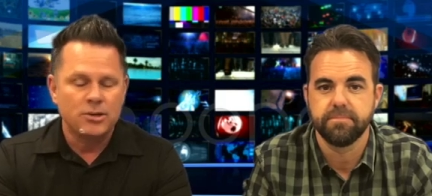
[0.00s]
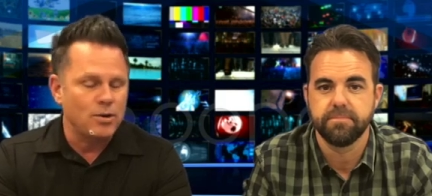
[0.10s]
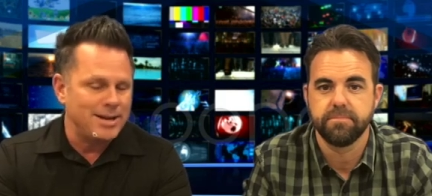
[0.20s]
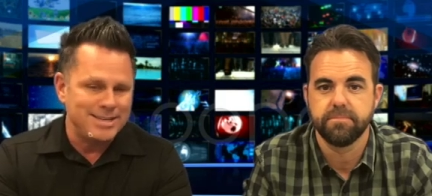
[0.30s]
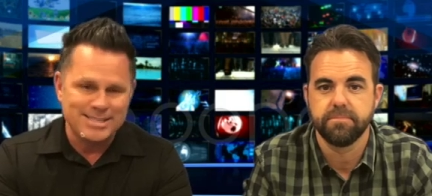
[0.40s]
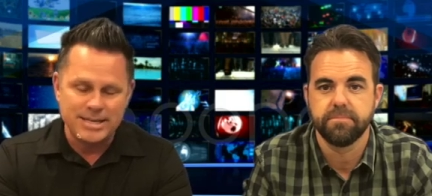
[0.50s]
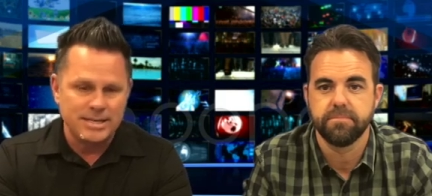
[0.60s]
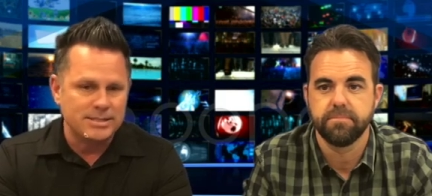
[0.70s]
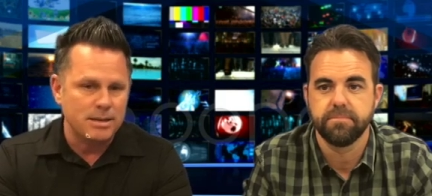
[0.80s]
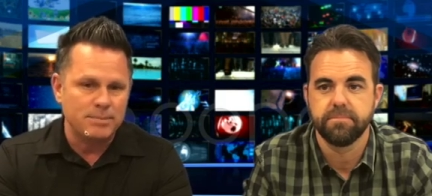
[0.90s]
Speaker 1: trying to
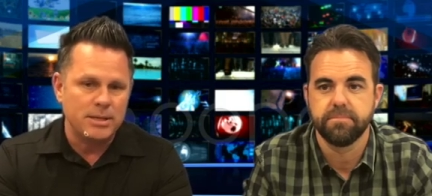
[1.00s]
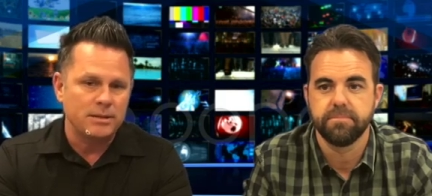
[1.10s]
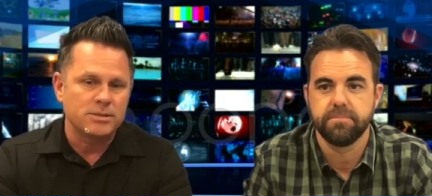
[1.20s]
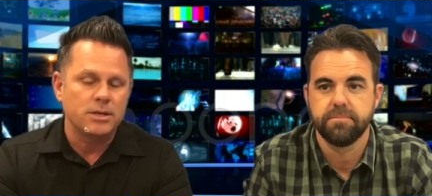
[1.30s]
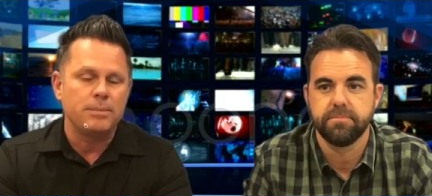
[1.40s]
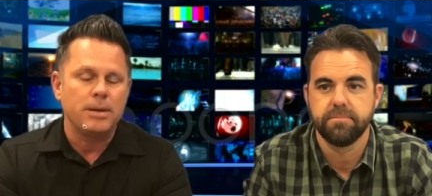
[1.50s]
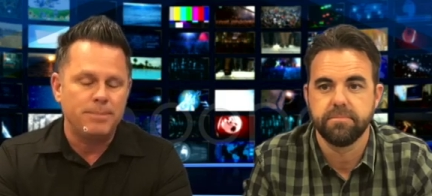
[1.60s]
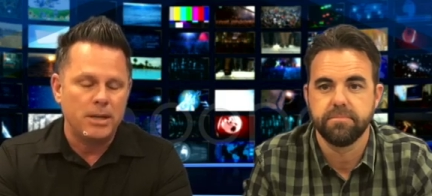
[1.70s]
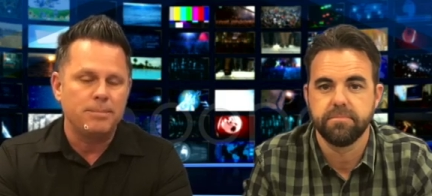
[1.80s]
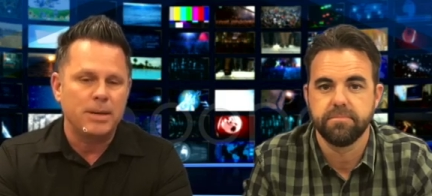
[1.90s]
sneak something, there's going to be
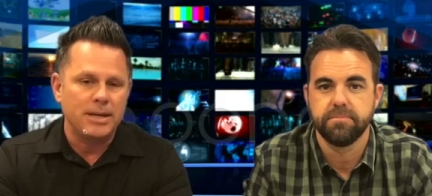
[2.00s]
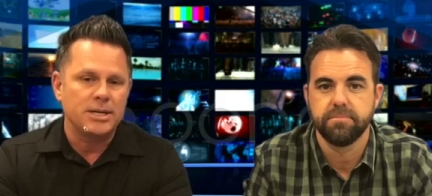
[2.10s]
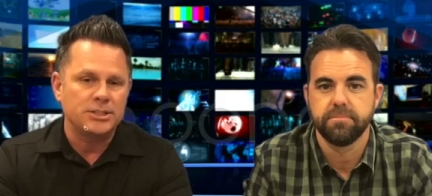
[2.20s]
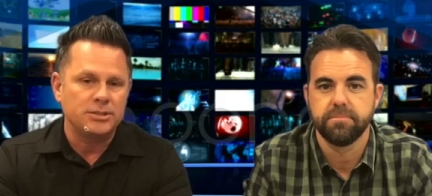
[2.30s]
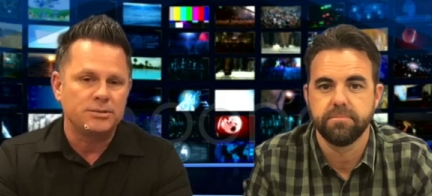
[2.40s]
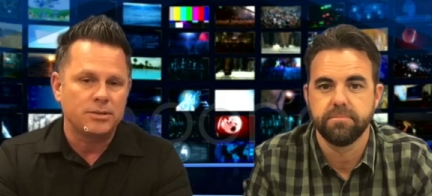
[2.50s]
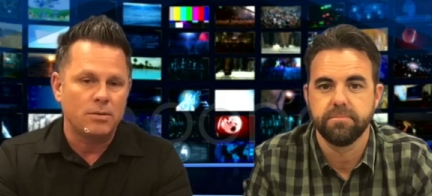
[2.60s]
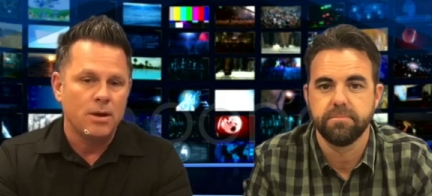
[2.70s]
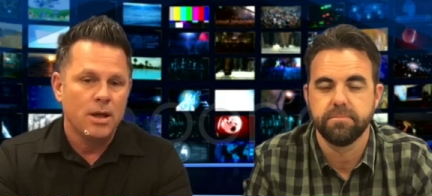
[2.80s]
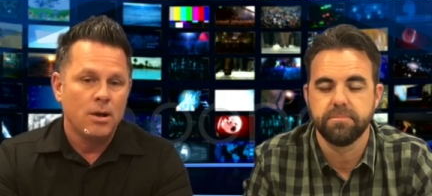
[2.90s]
big, big issues.
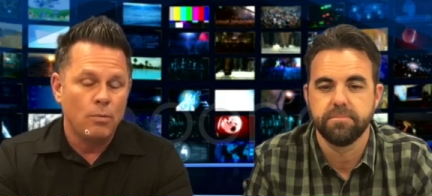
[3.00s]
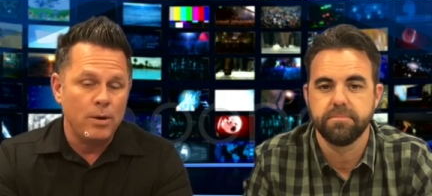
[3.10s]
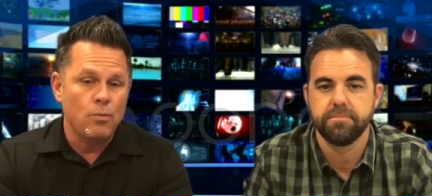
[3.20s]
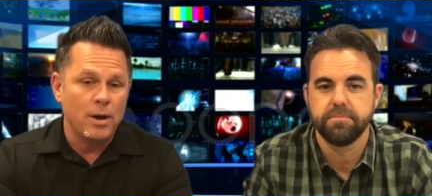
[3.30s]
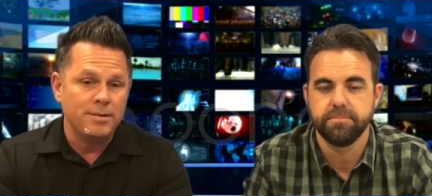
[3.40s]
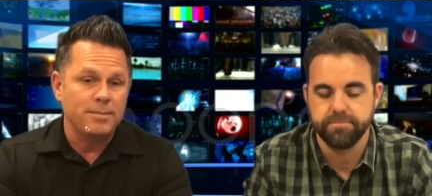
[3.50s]
So we want